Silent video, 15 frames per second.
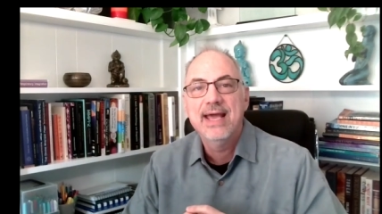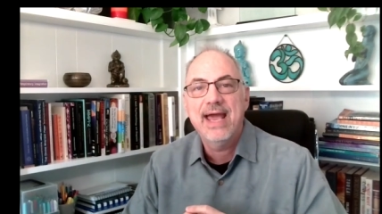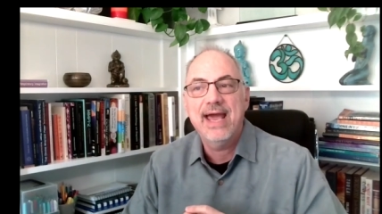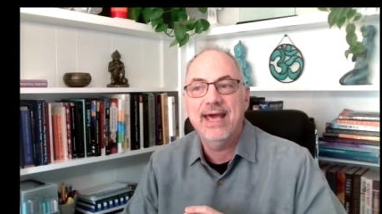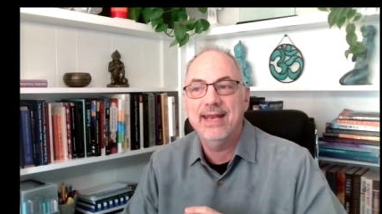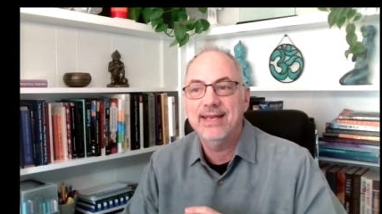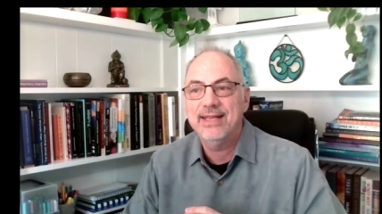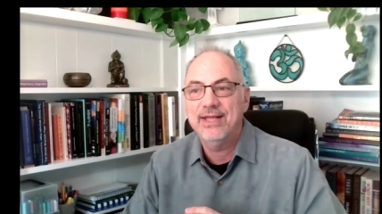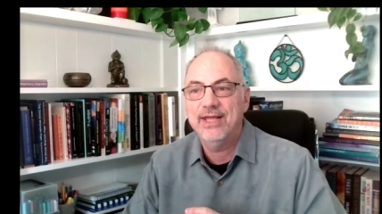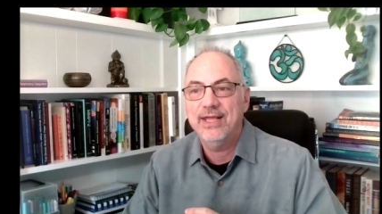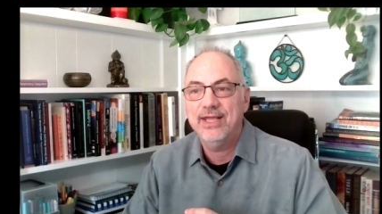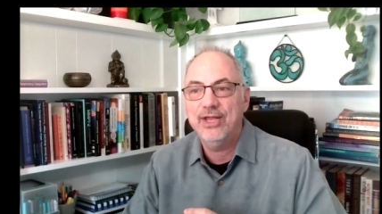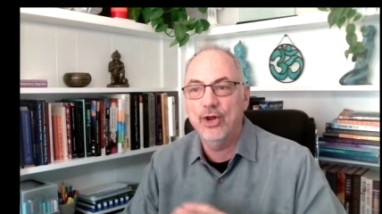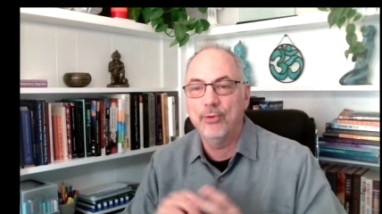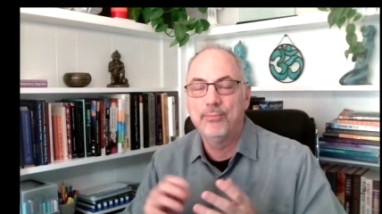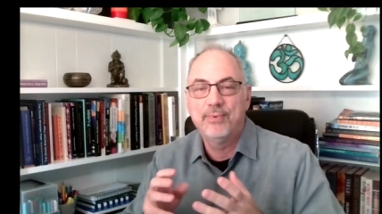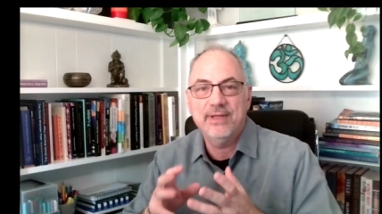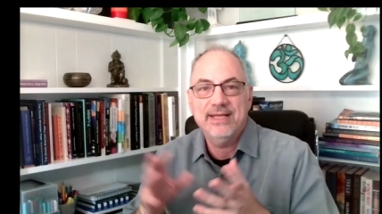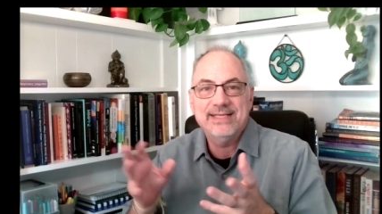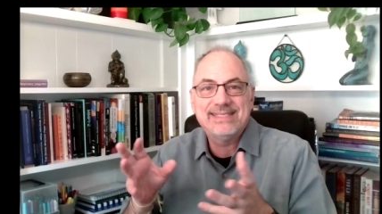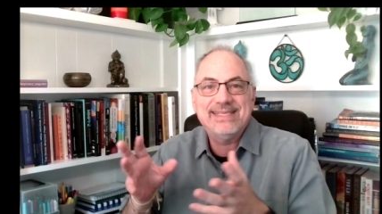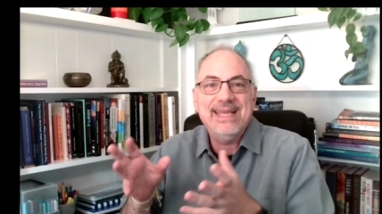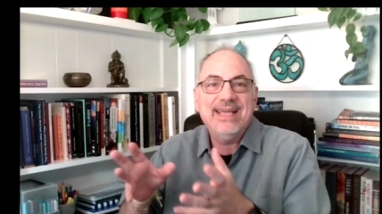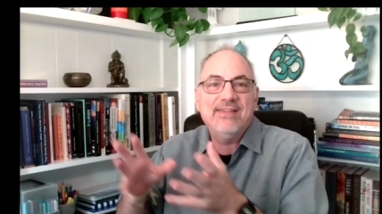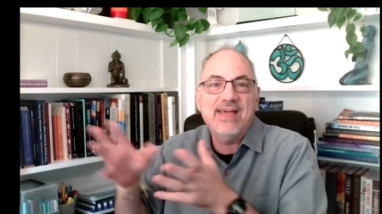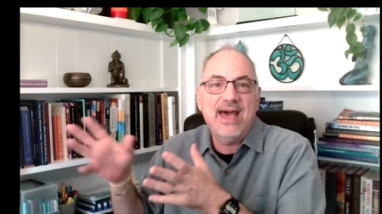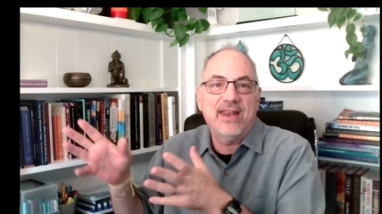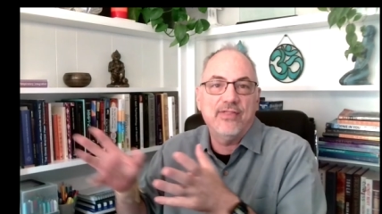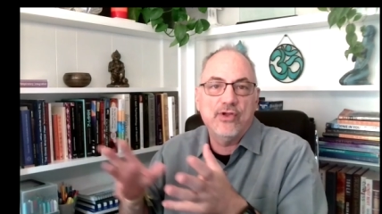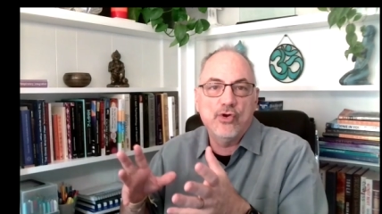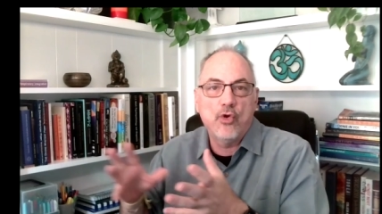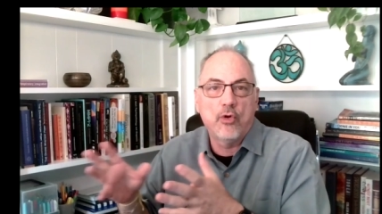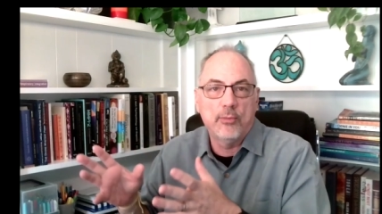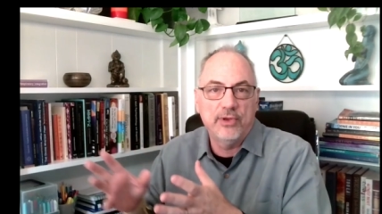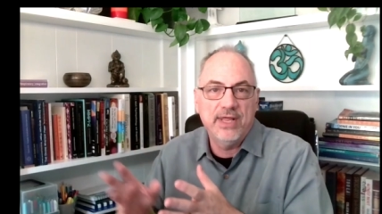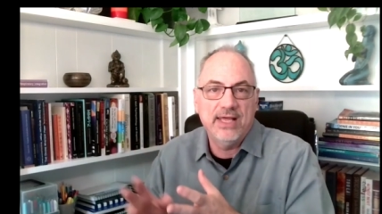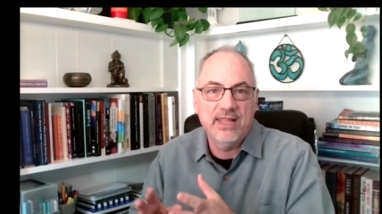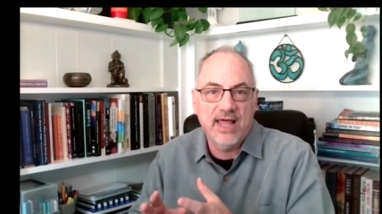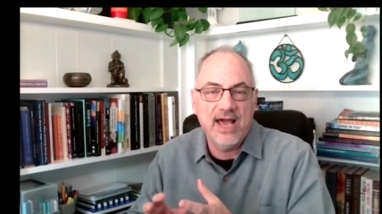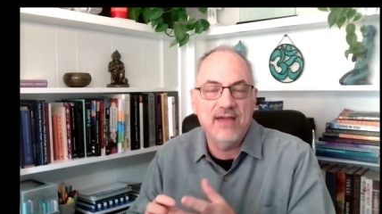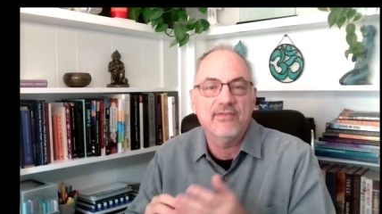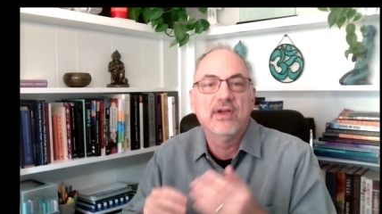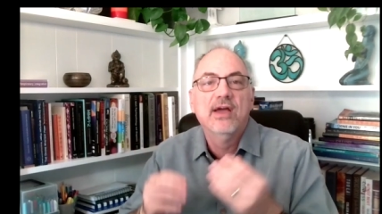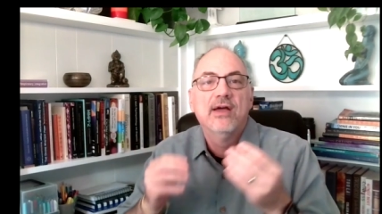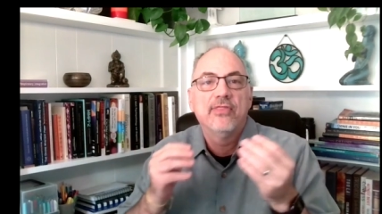and it, you know seeing that in their normal day life.